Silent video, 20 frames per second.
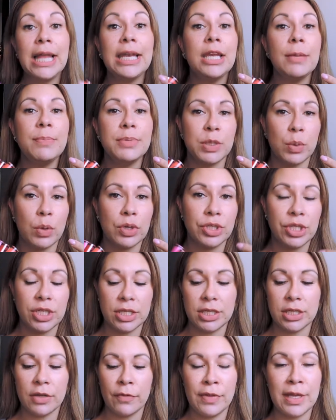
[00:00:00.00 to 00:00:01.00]
lip
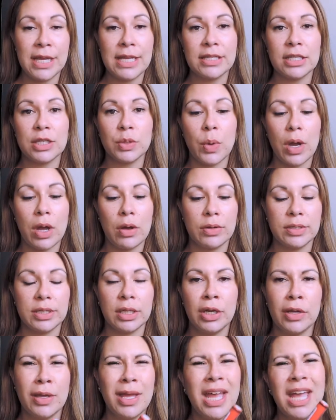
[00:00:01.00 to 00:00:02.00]
swatches of these as well, because
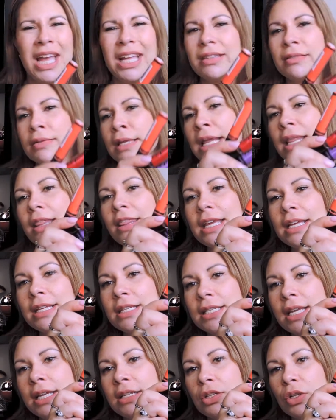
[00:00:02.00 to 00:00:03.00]
I know
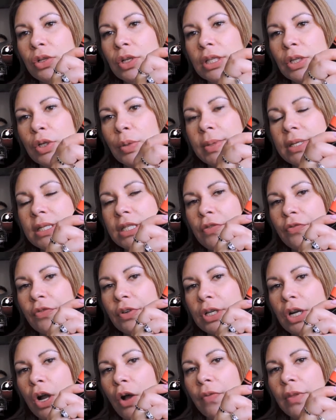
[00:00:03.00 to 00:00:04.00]
things tend to look a little bit
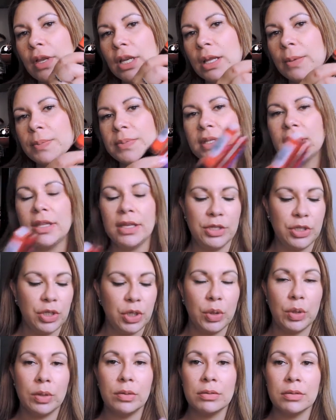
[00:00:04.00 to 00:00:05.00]
different on the lips than they
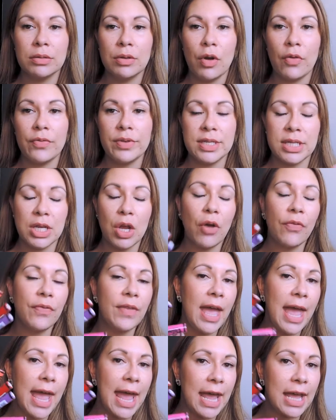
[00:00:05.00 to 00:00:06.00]
do obviously on
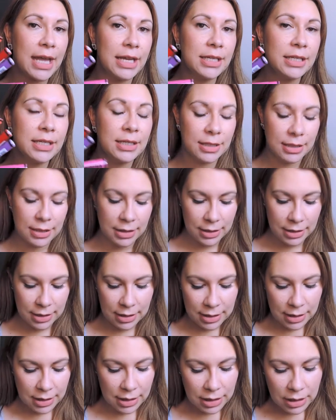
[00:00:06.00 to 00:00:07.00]
the hand.
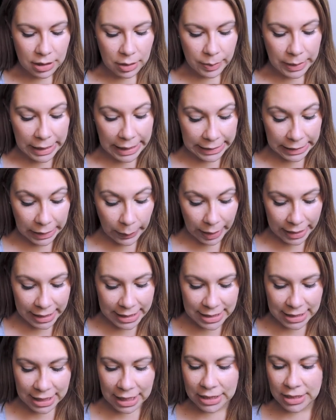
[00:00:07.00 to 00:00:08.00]
But anyway,
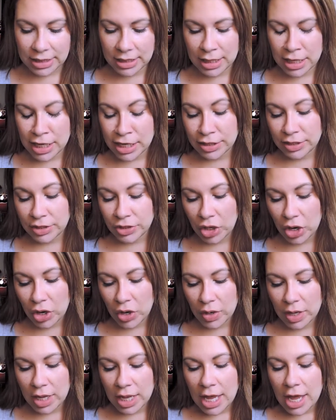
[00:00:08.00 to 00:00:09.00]
let's get to these.
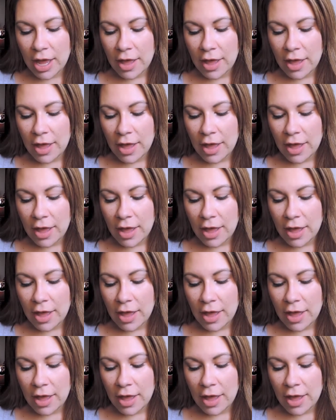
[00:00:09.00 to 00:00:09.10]
So